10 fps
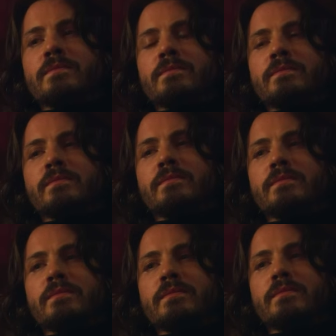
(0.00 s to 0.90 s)

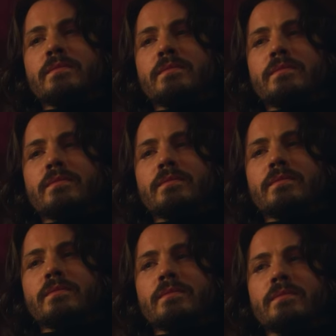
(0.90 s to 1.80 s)

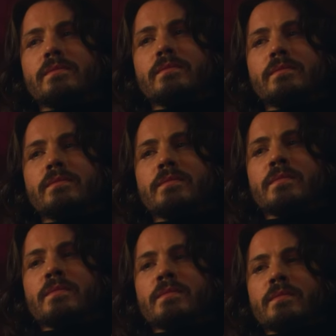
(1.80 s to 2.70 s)

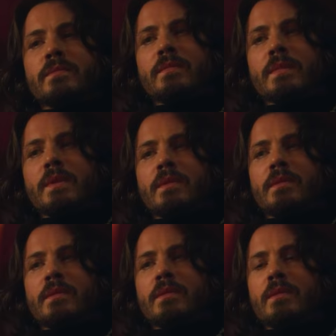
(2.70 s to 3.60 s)

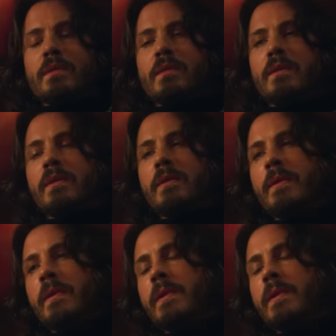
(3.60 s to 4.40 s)
Nobody speaks.